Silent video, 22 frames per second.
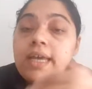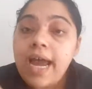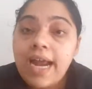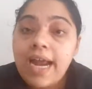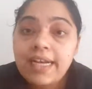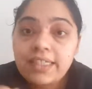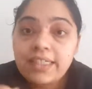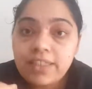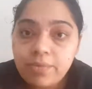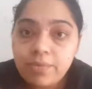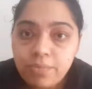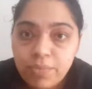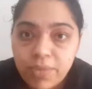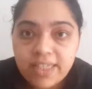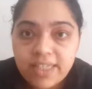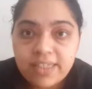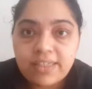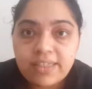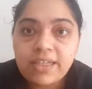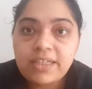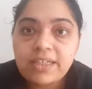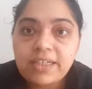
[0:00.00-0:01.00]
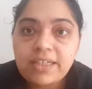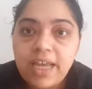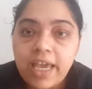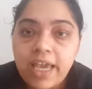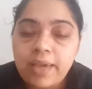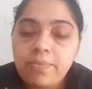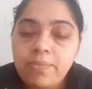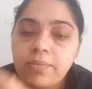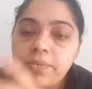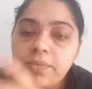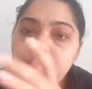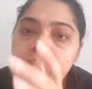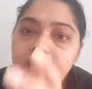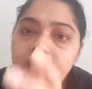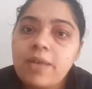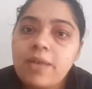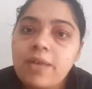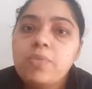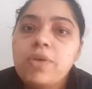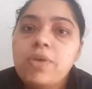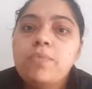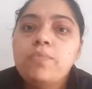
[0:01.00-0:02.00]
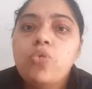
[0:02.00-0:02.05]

and the mixing time can be